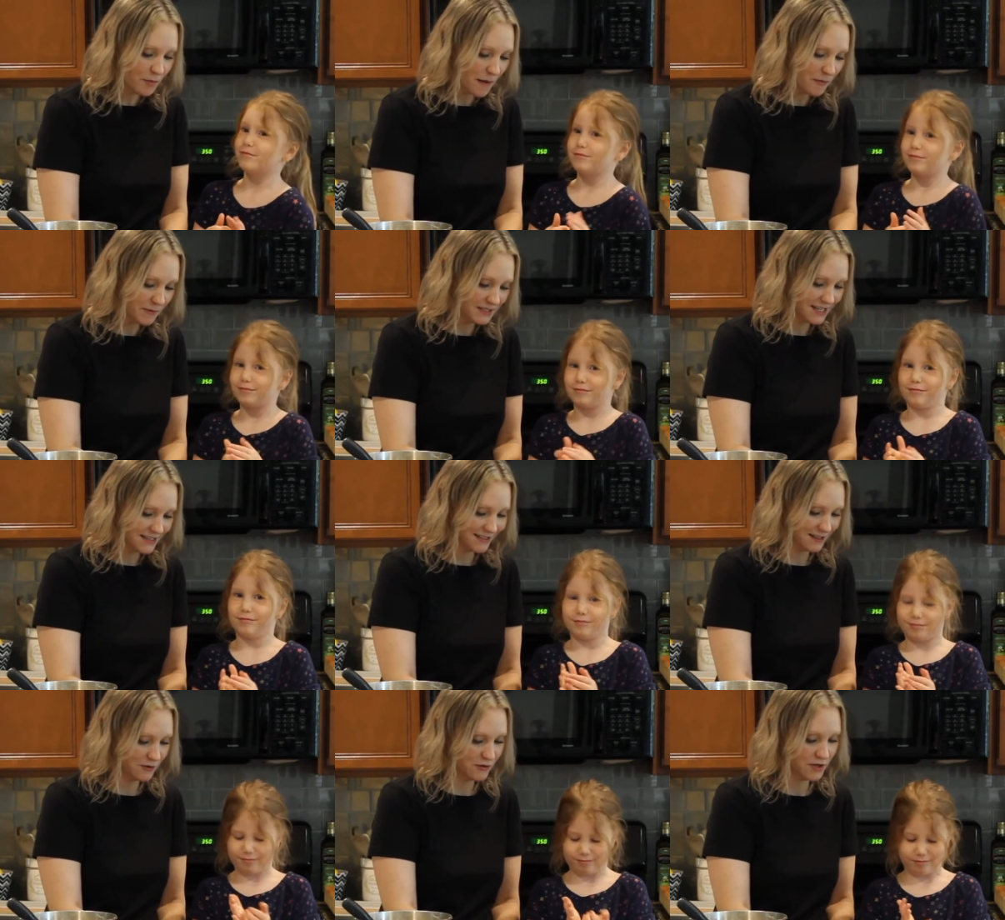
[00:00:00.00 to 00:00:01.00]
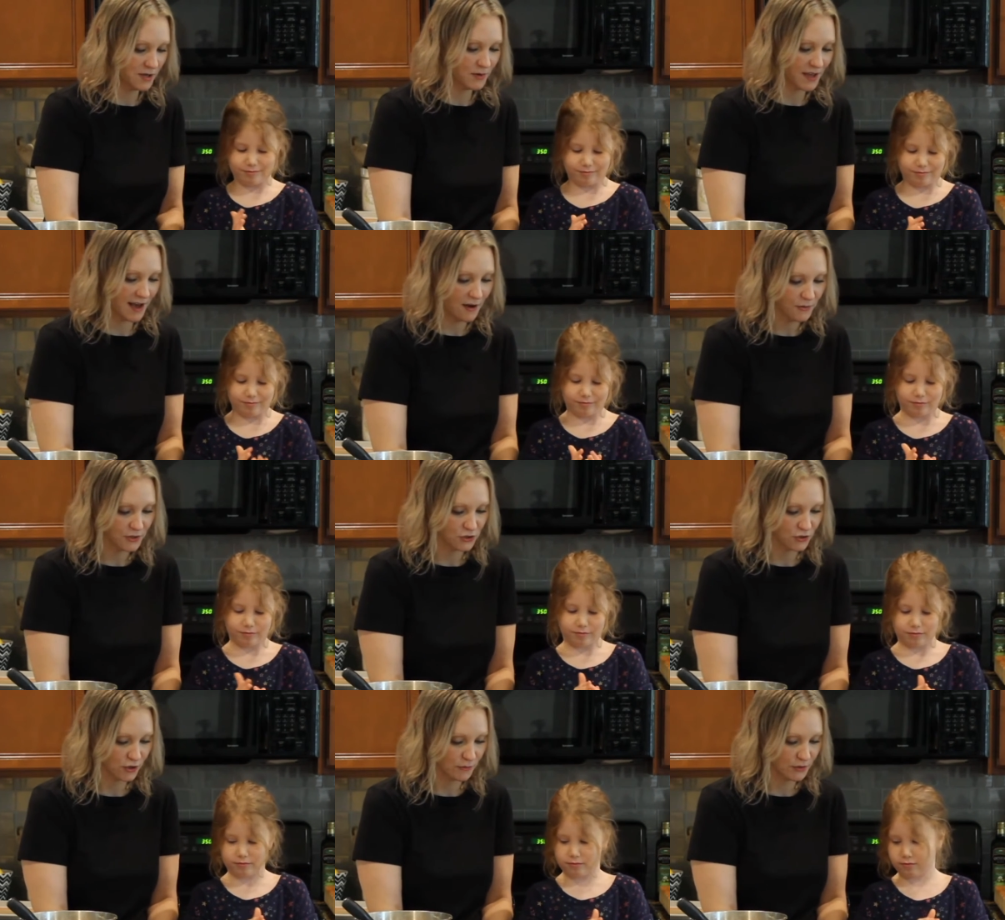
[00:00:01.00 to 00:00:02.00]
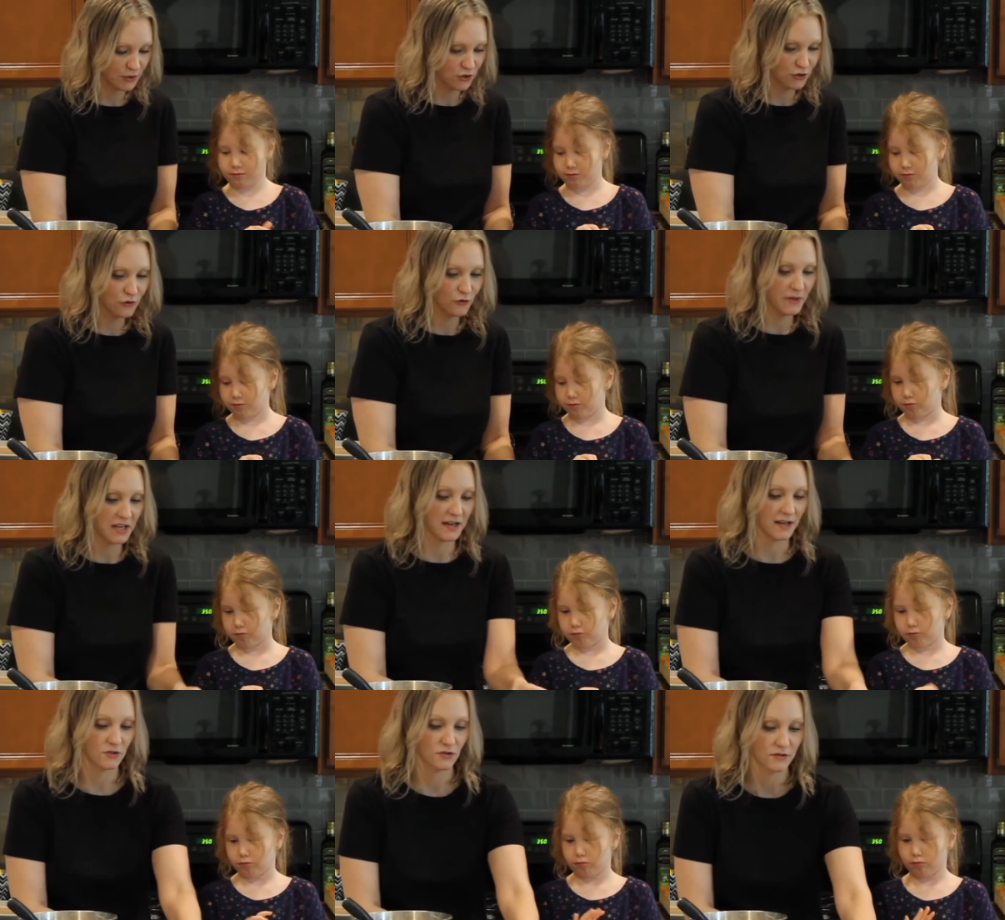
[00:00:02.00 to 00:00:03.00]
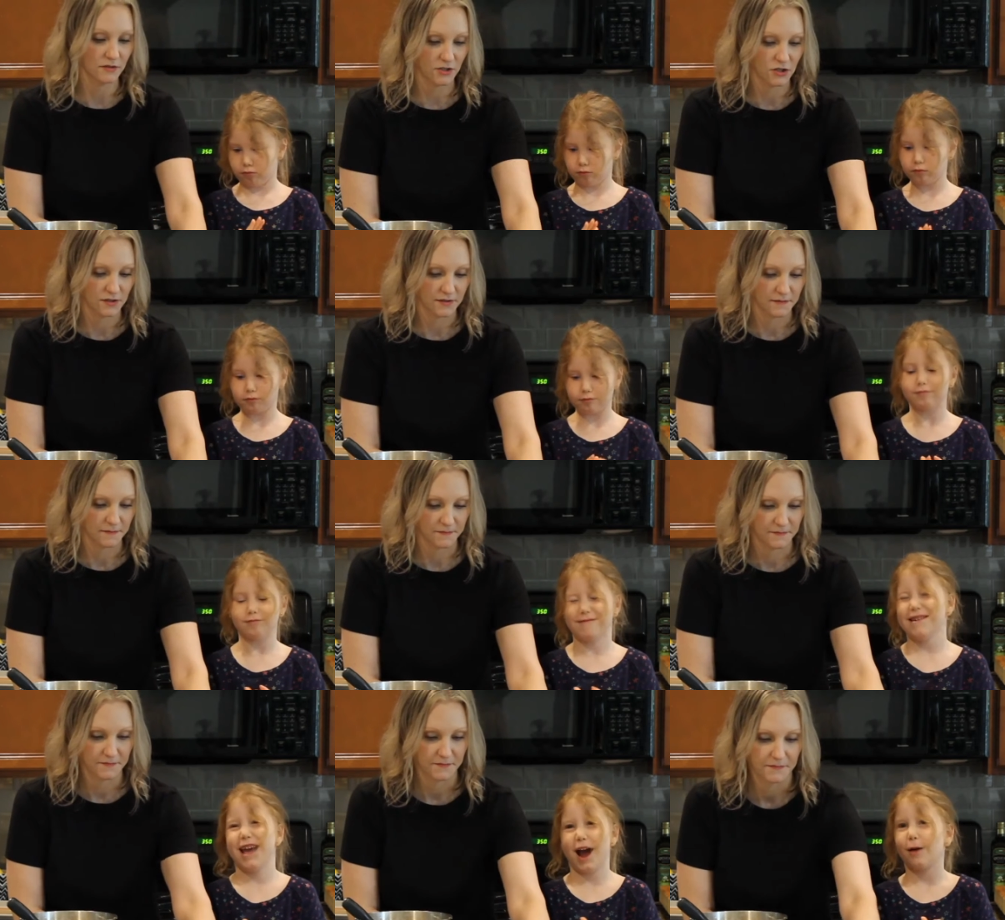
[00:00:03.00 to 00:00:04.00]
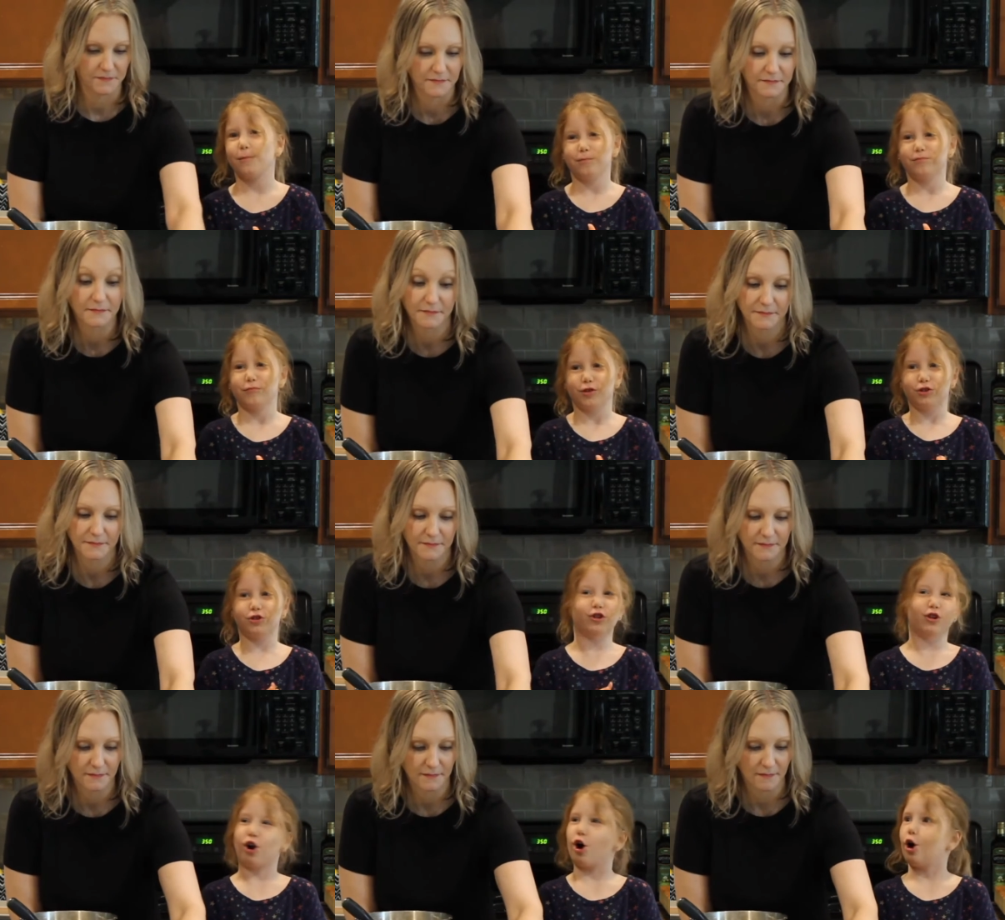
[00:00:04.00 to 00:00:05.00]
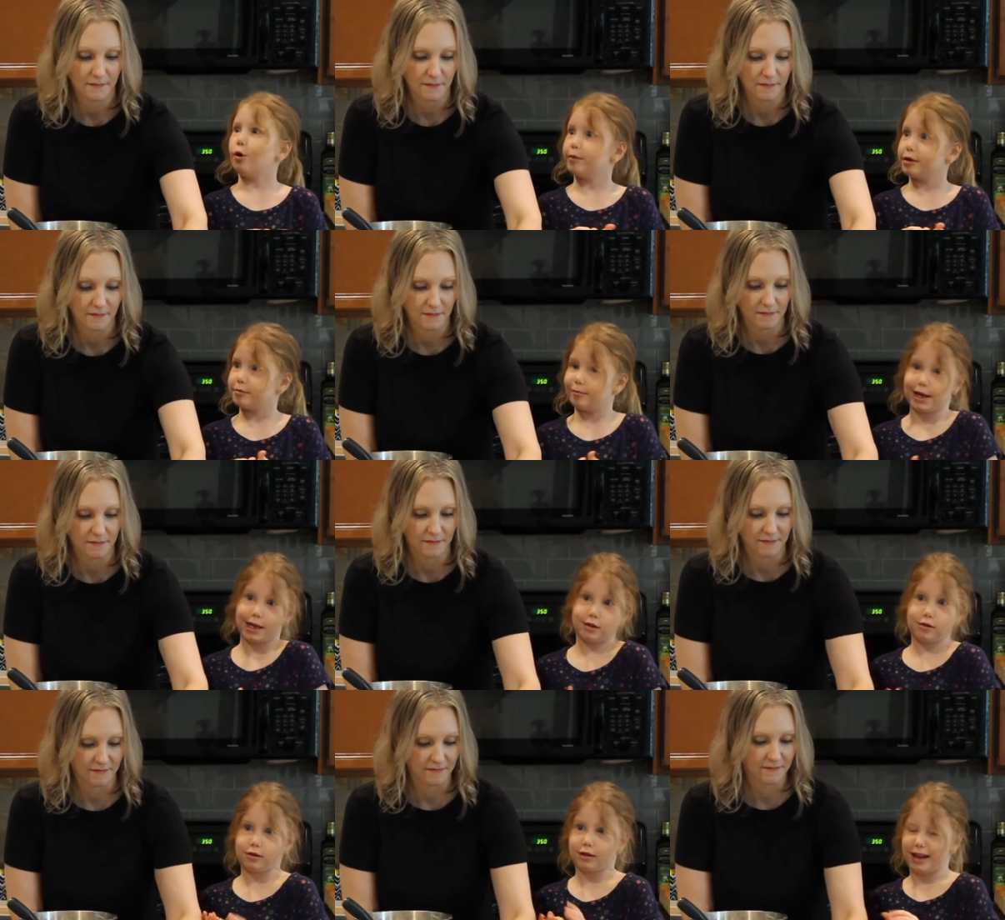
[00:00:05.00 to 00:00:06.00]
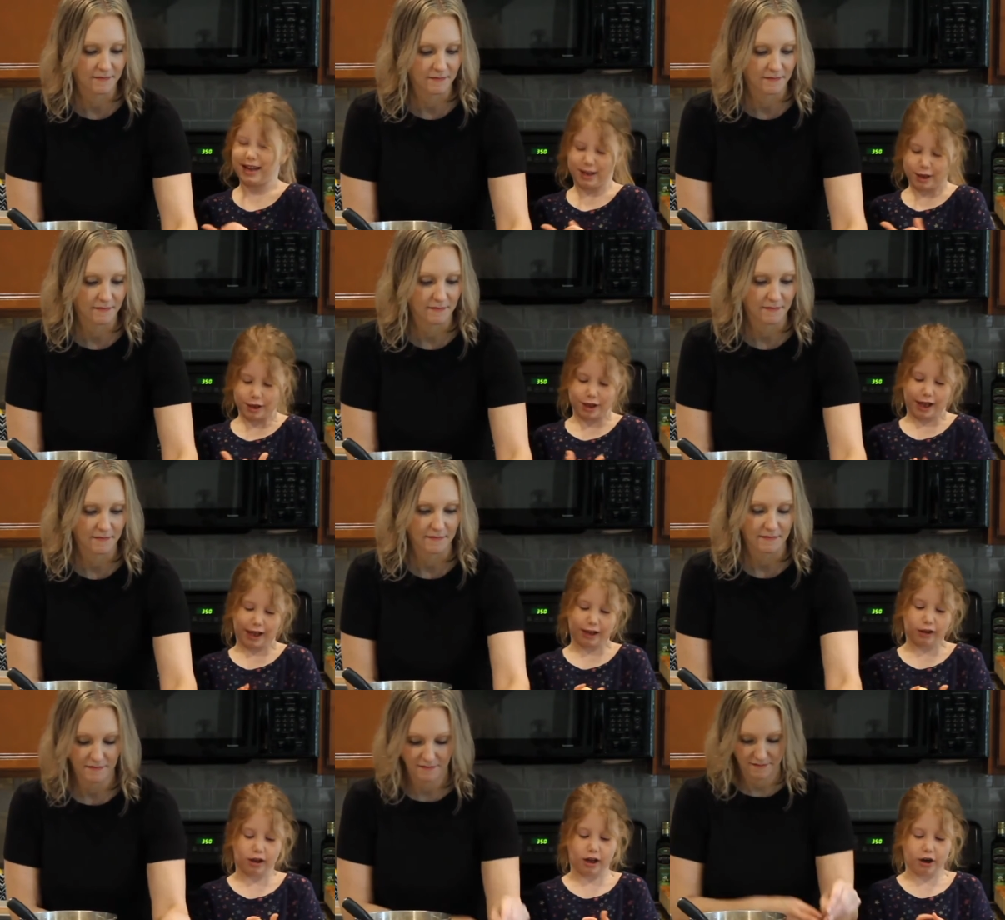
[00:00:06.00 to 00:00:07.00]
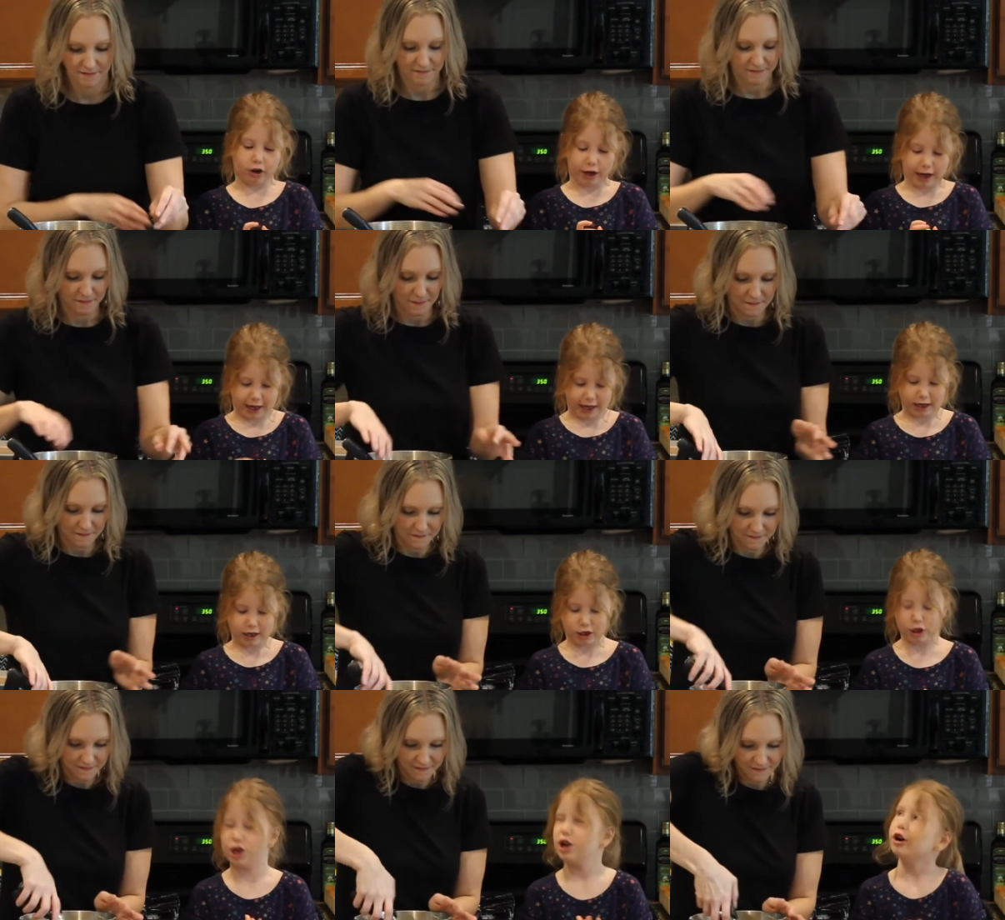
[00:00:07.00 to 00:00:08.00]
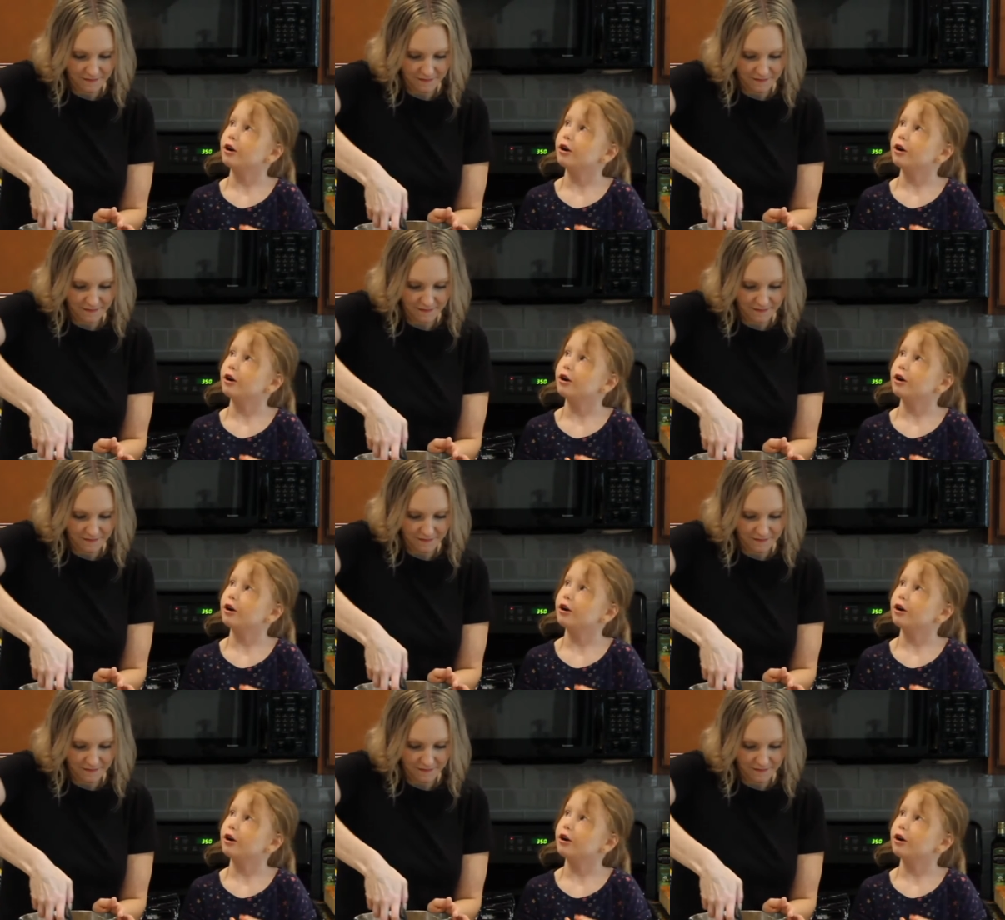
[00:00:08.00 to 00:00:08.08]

Speaker 1: probably taste like a cookie without the sugar, but the sugar will make it extra delicious.
Speaker 2: Yeah. Sugar always makes like things that are candy